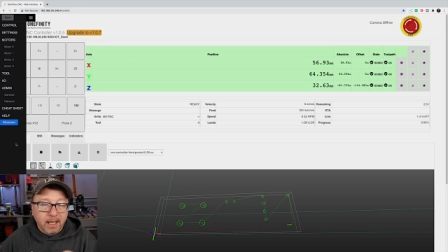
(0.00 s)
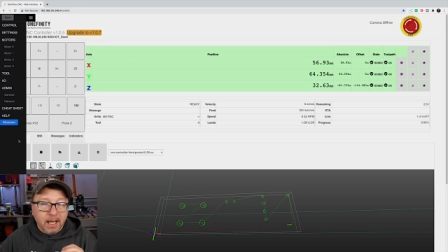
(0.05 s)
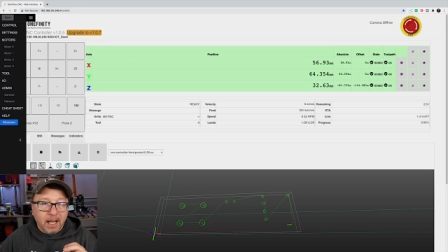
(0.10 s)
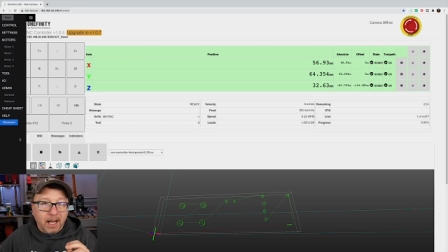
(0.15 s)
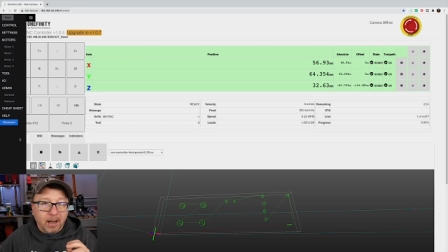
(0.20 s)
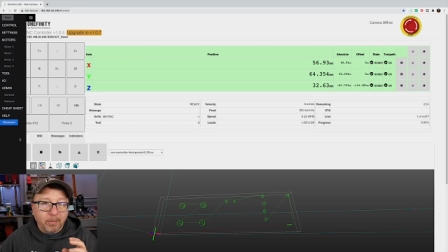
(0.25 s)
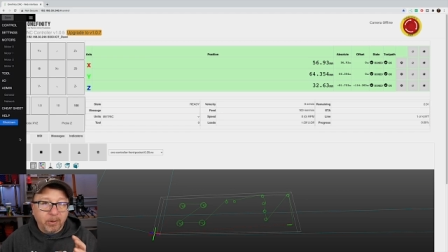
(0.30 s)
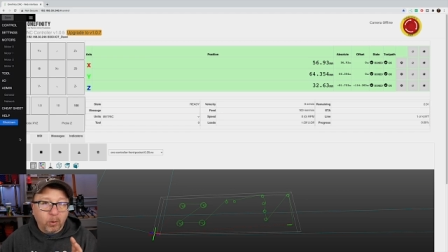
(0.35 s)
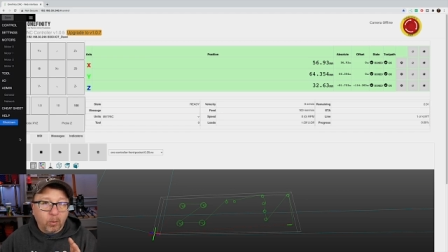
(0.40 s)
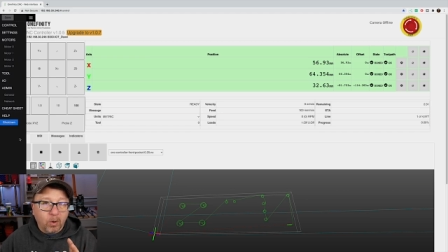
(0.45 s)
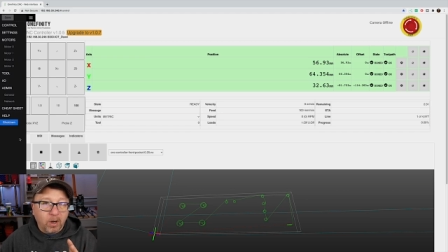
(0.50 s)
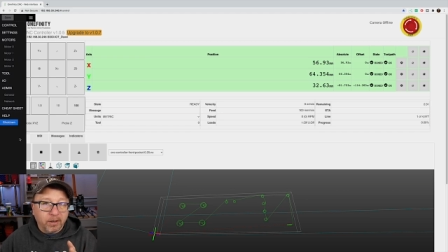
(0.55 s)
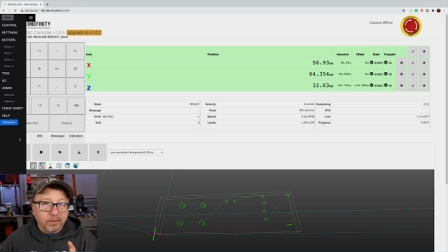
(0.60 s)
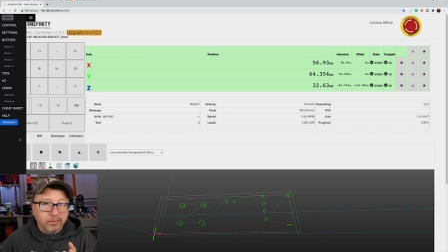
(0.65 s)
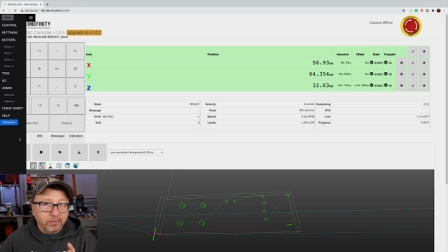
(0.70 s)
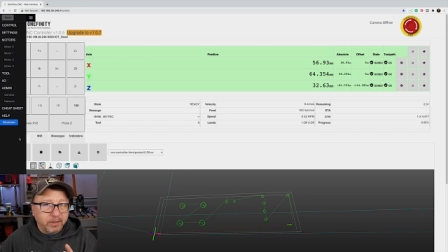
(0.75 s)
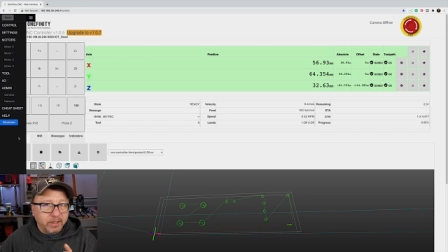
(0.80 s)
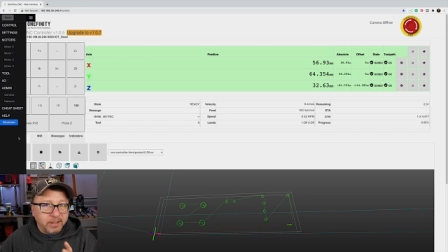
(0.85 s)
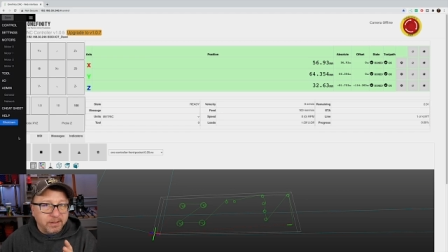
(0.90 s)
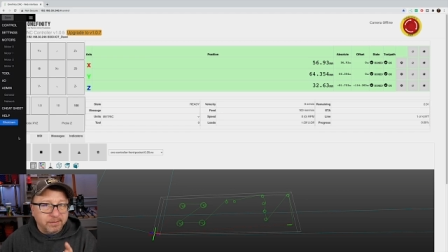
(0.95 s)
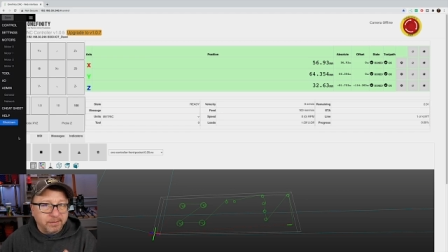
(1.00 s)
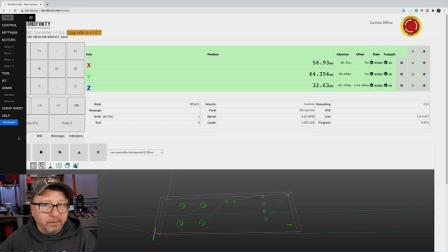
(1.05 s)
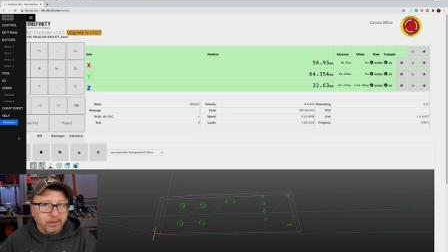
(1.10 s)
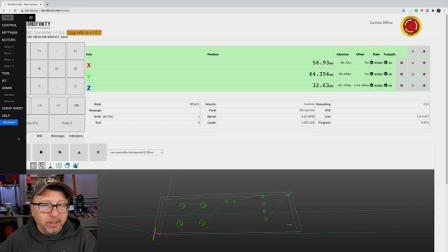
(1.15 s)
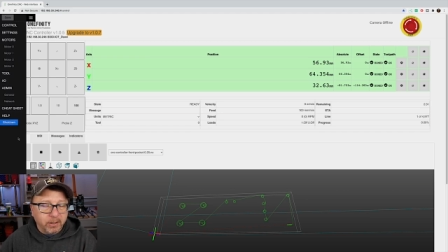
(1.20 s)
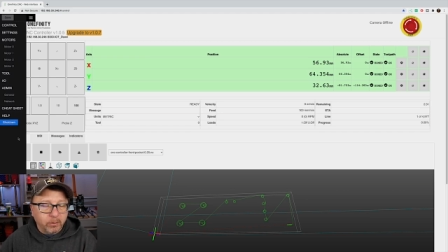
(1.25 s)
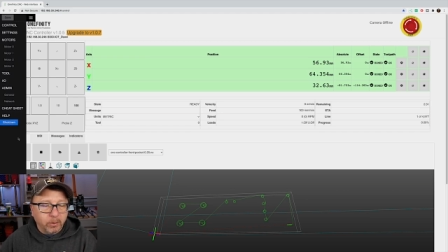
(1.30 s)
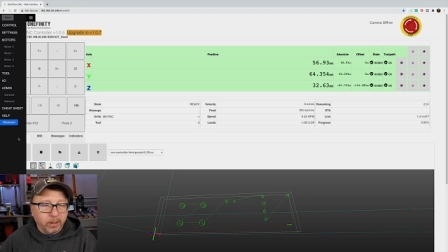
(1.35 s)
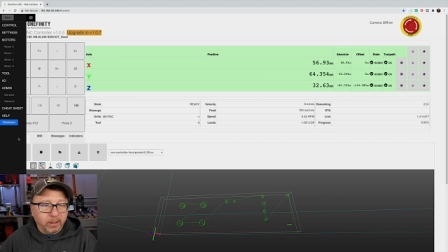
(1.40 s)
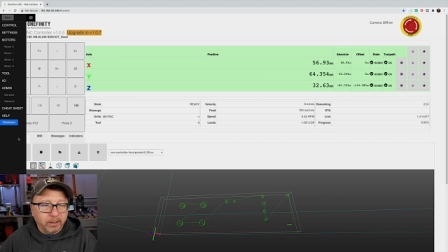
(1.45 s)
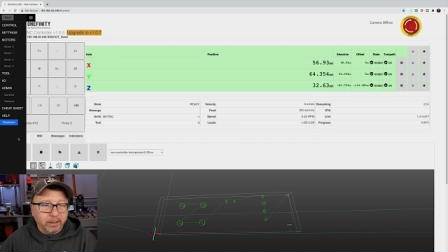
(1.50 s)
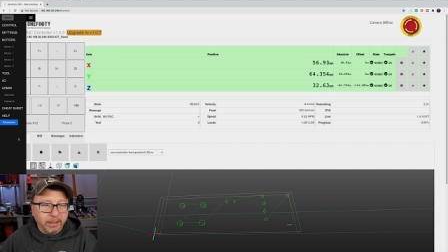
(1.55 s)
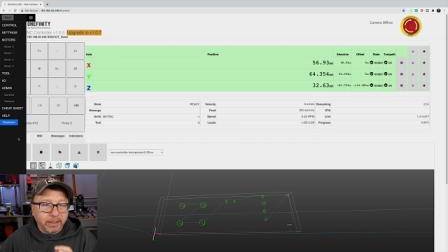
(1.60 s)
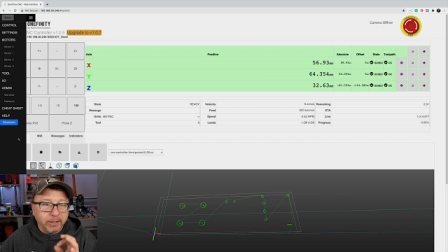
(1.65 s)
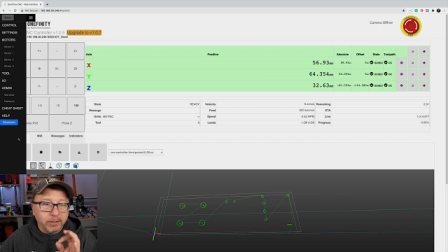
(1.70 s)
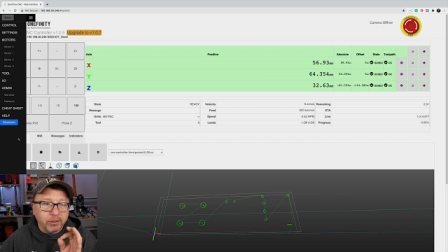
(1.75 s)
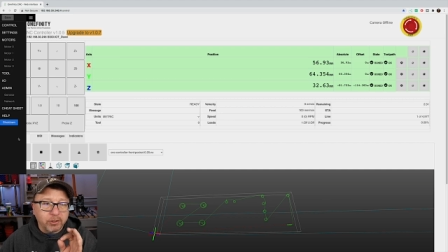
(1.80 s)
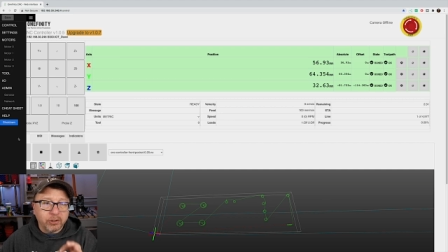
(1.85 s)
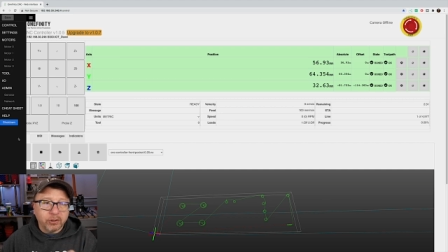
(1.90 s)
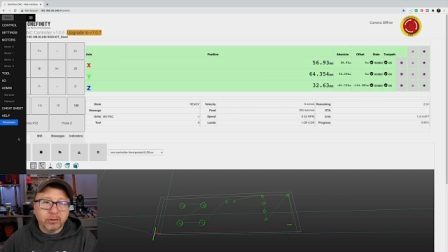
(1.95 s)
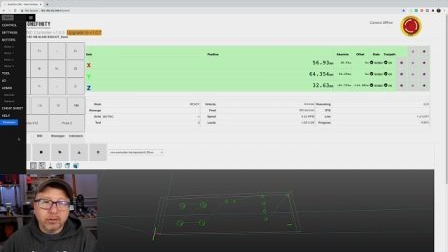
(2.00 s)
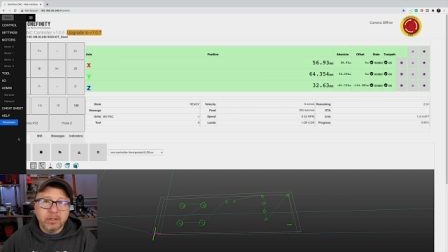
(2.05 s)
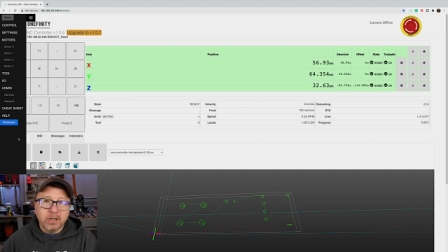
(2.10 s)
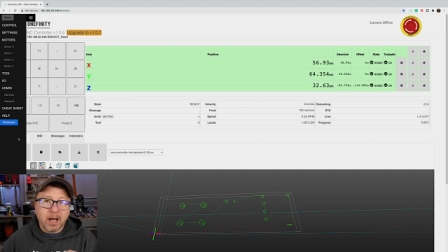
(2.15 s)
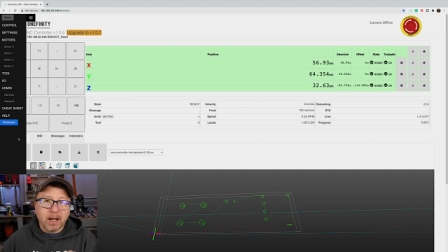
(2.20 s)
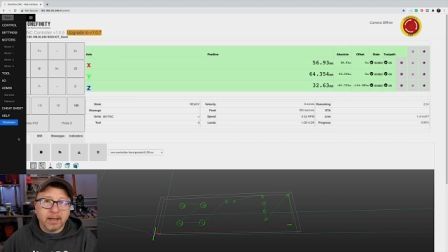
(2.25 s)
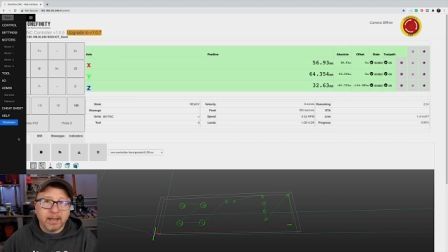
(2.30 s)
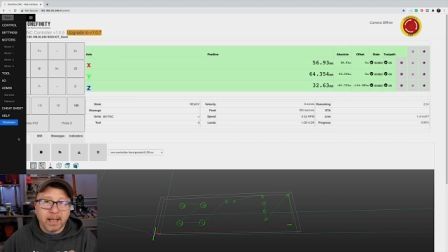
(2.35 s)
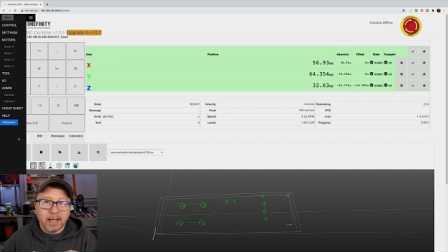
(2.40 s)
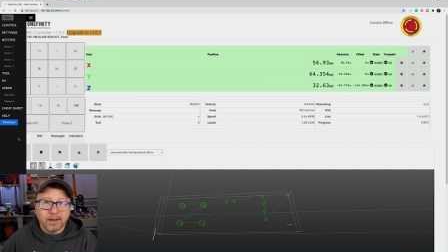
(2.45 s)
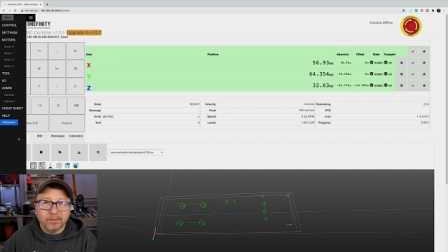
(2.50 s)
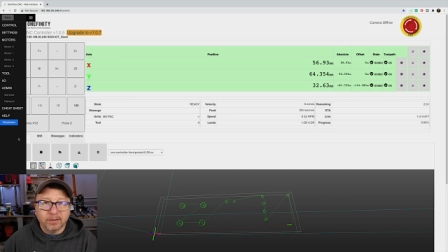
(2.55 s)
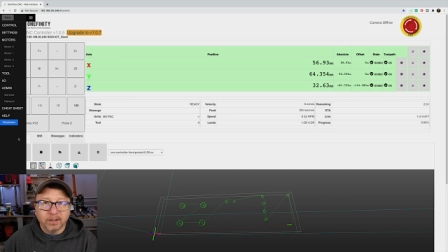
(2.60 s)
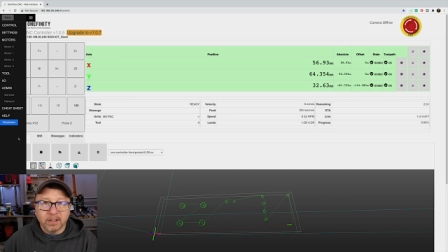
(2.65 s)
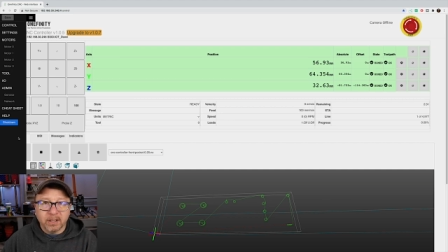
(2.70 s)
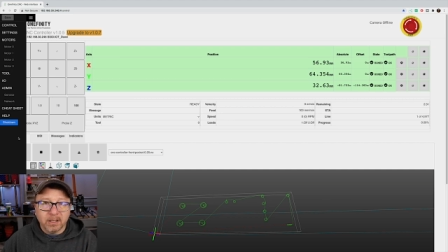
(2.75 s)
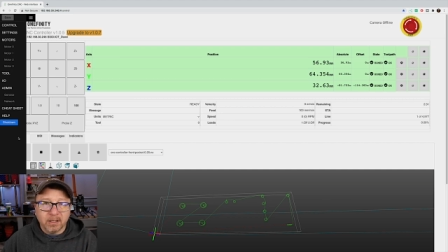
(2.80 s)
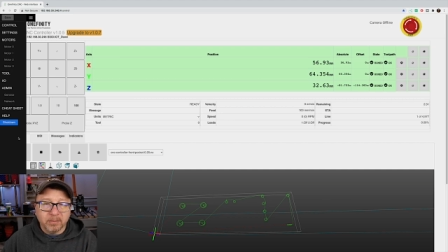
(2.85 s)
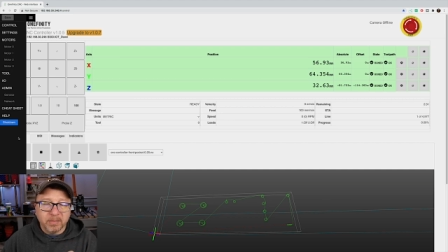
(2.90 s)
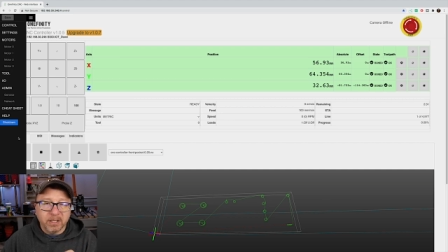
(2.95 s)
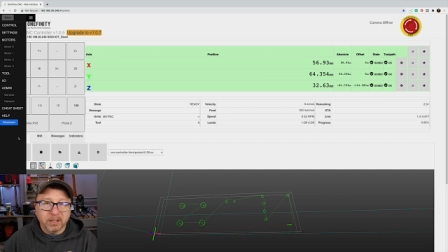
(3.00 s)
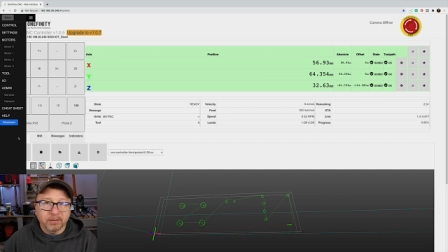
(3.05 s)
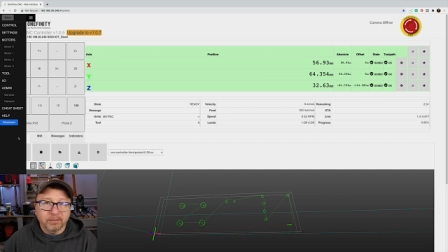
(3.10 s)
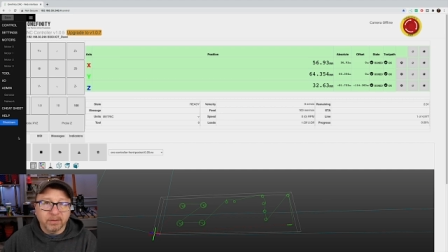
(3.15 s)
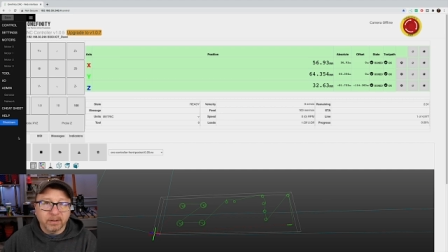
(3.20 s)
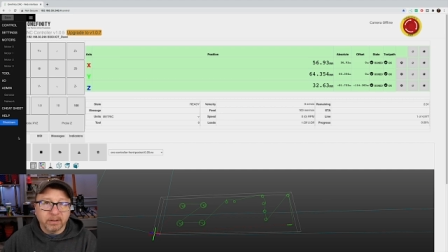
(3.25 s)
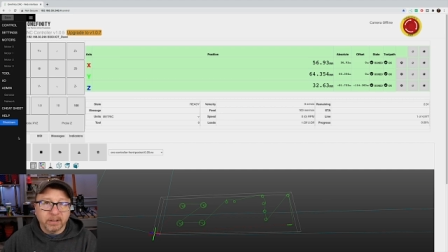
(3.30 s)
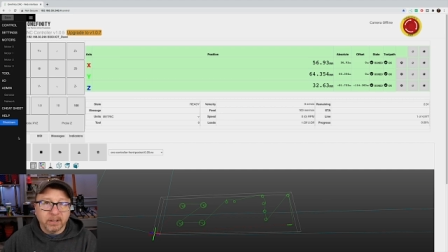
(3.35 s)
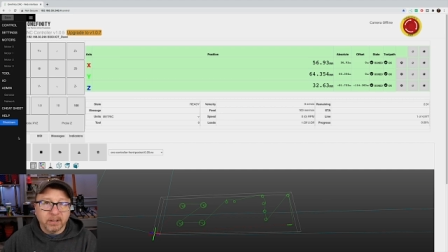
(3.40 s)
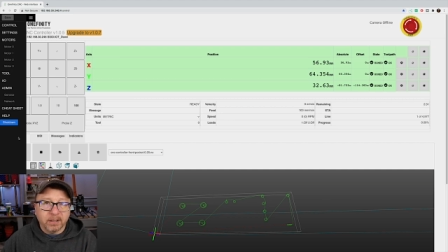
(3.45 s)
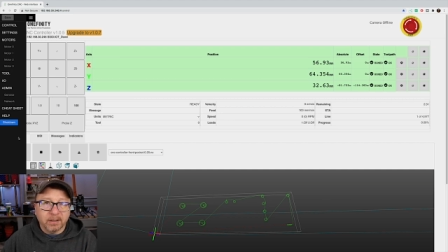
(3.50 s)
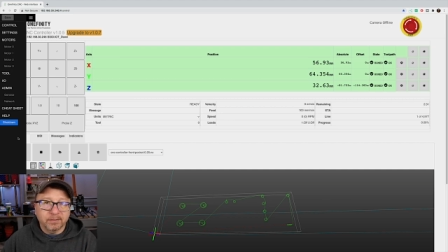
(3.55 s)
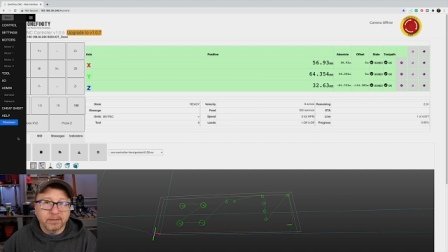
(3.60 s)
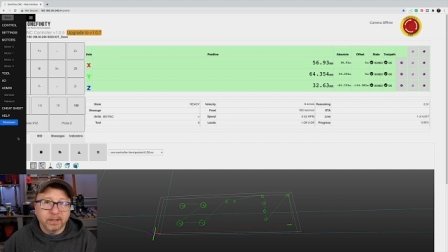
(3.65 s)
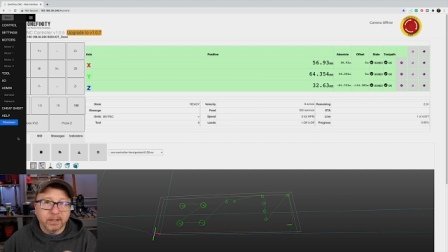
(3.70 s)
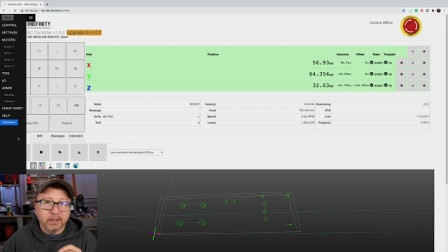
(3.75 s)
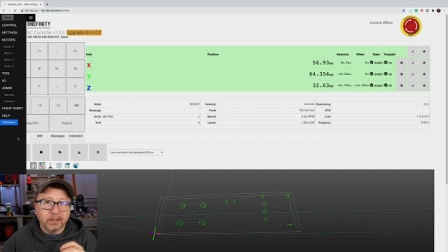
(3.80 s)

I'm going to walk through these very quickly. You should not have to come here very often.